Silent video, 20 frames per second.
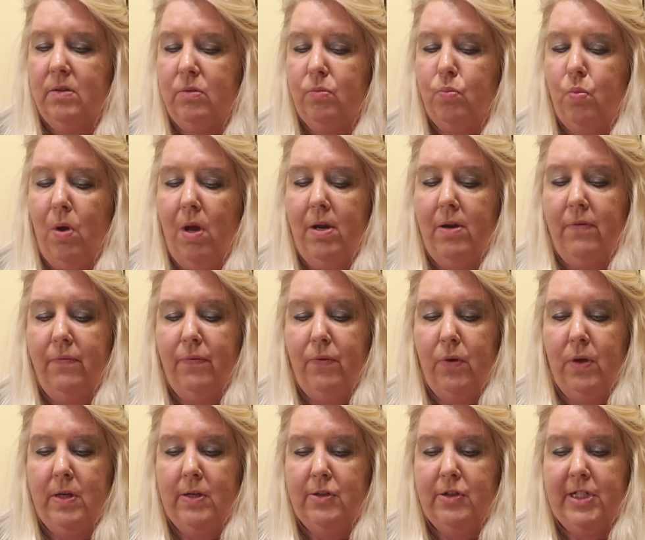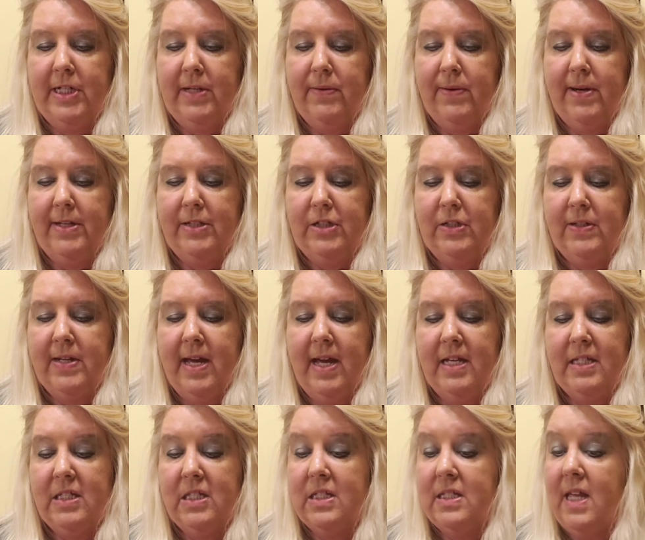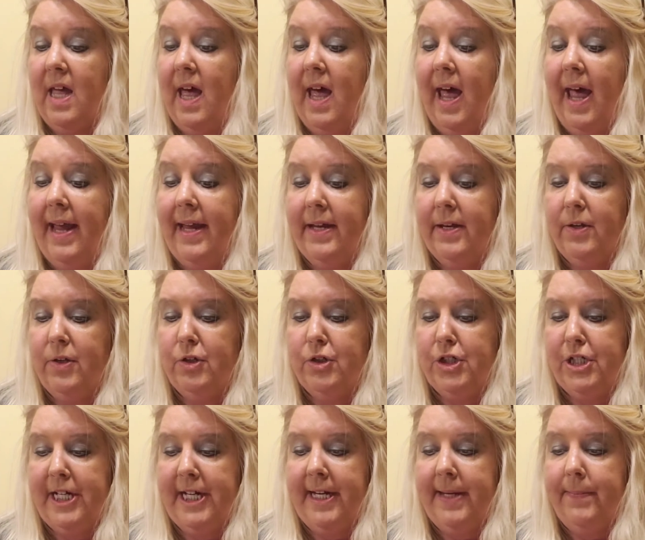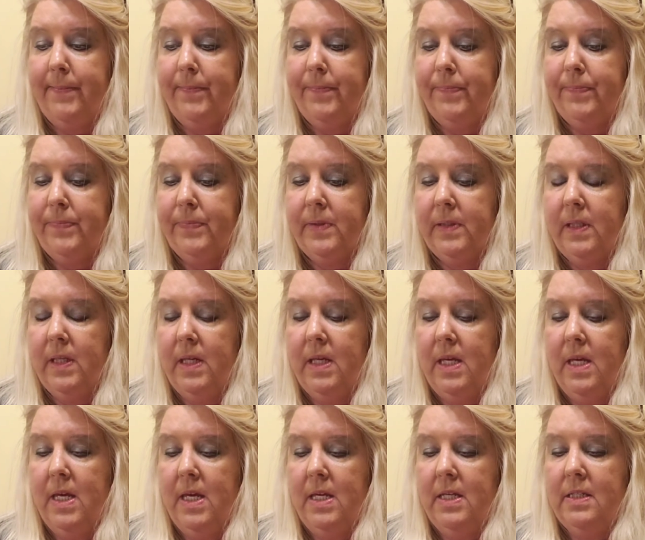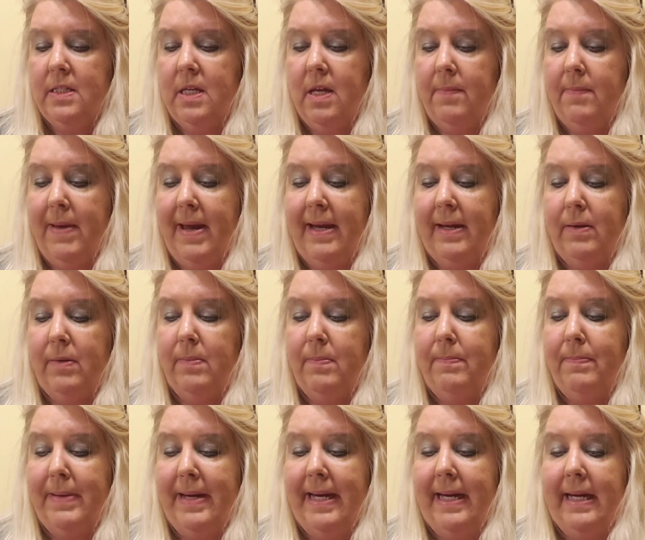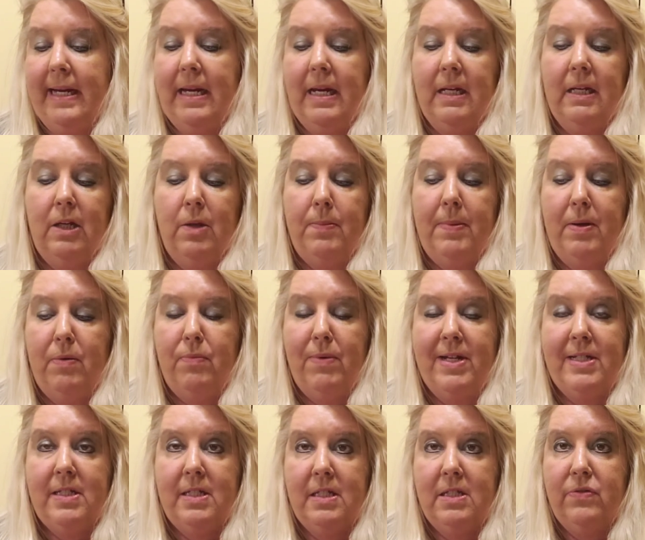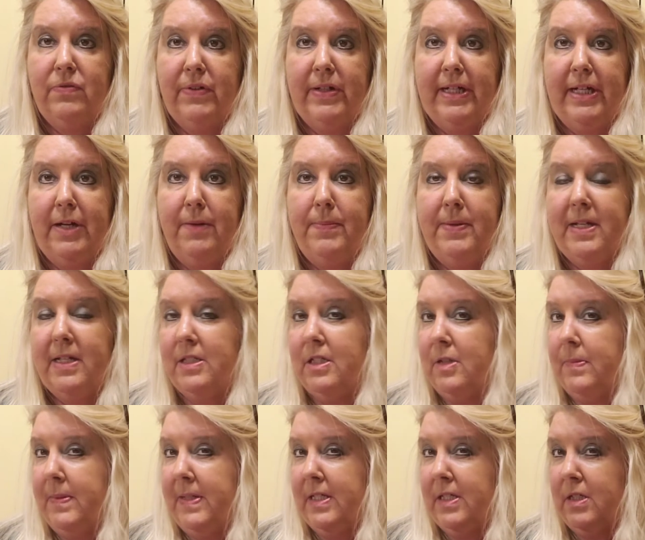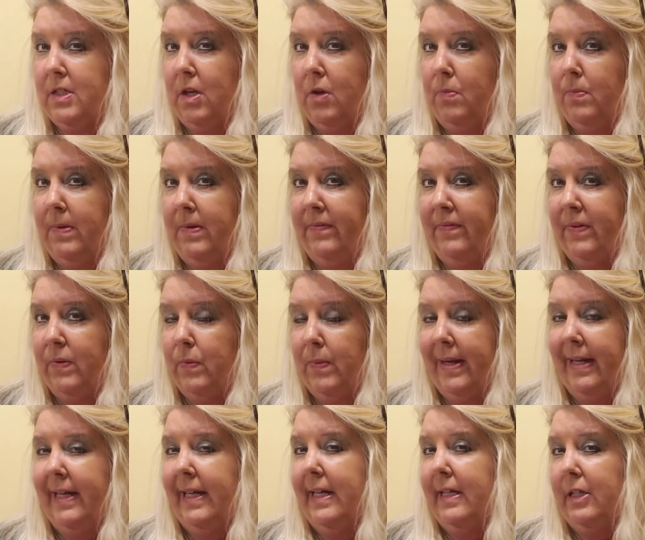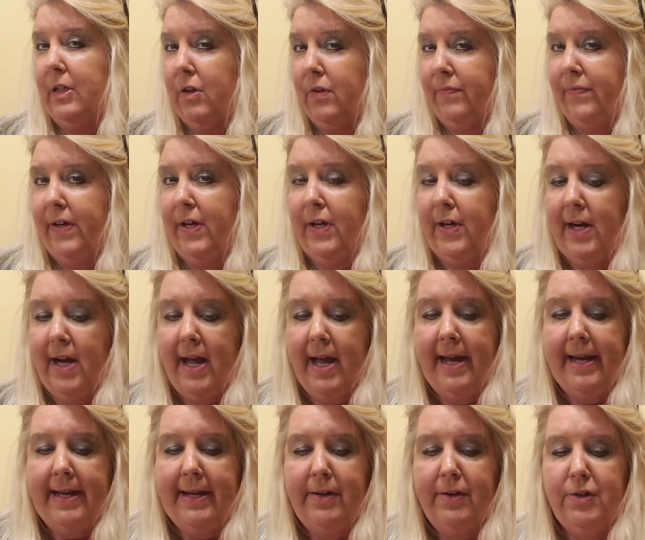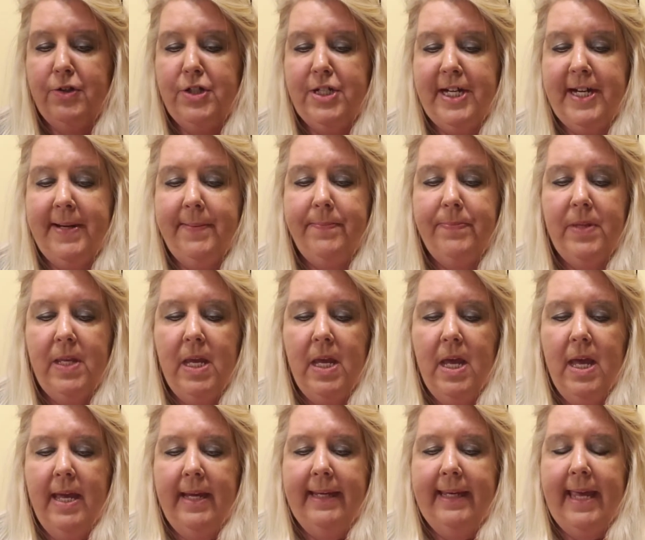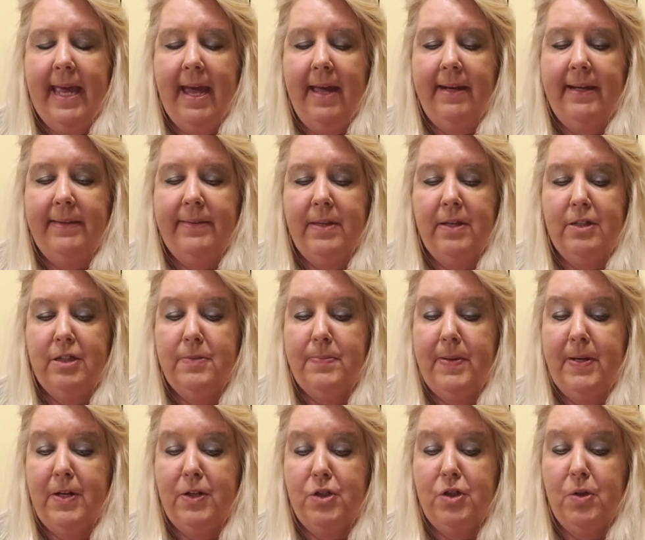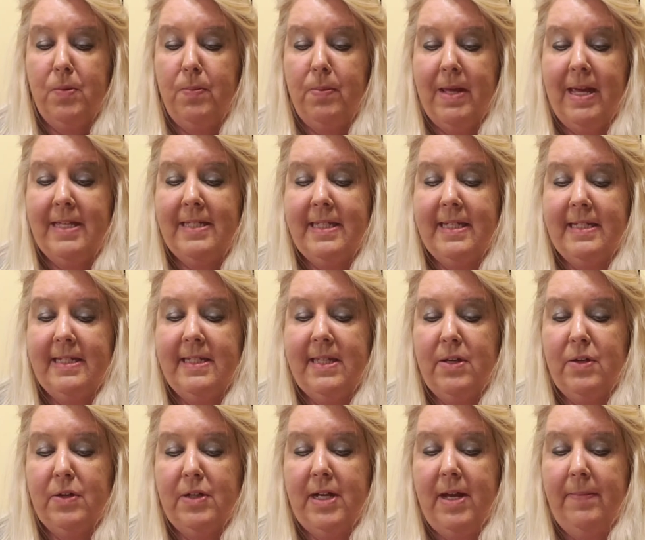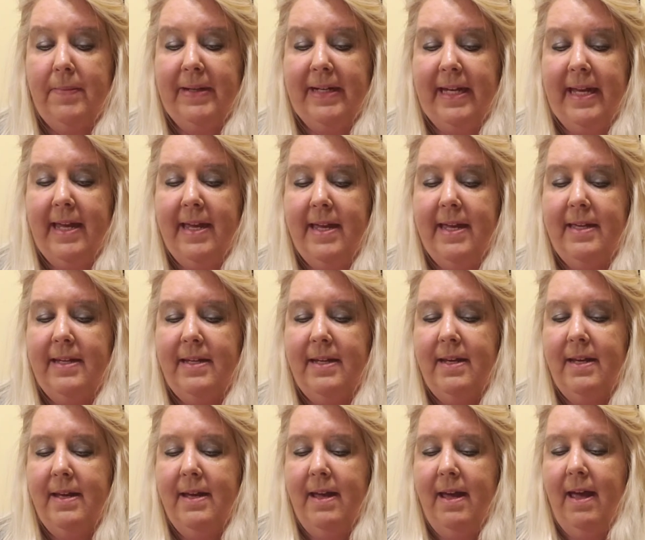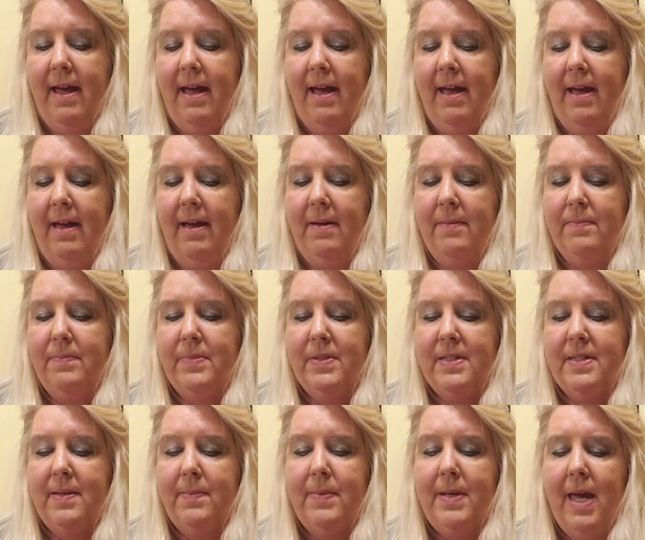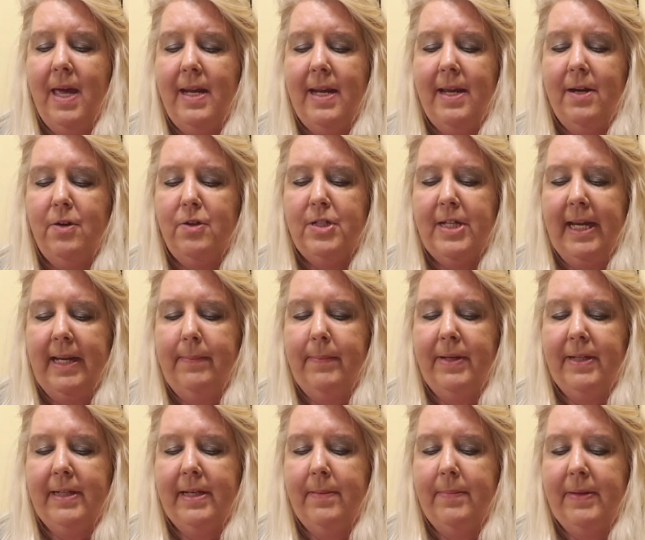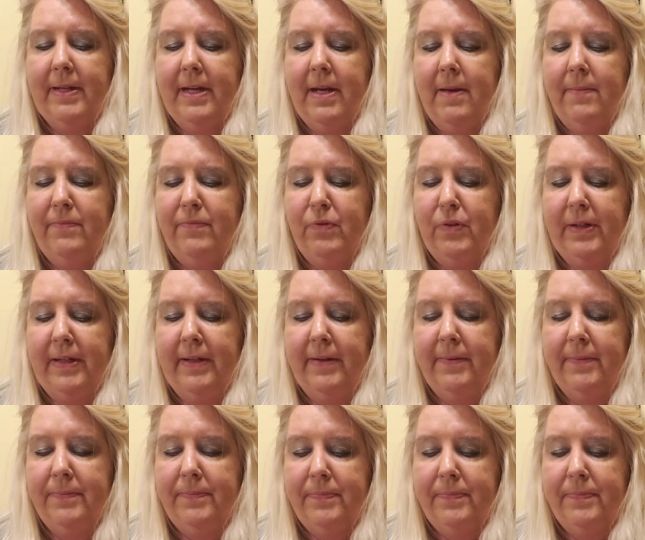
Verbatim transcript: wonderful energy around you guys. It's high energy. So it might be a little bit restless for you because it's going to be a slow moving week and you're very high energy. Counting the spiritual blessings that are coming in. Um, some kind of entertainment coming up for you.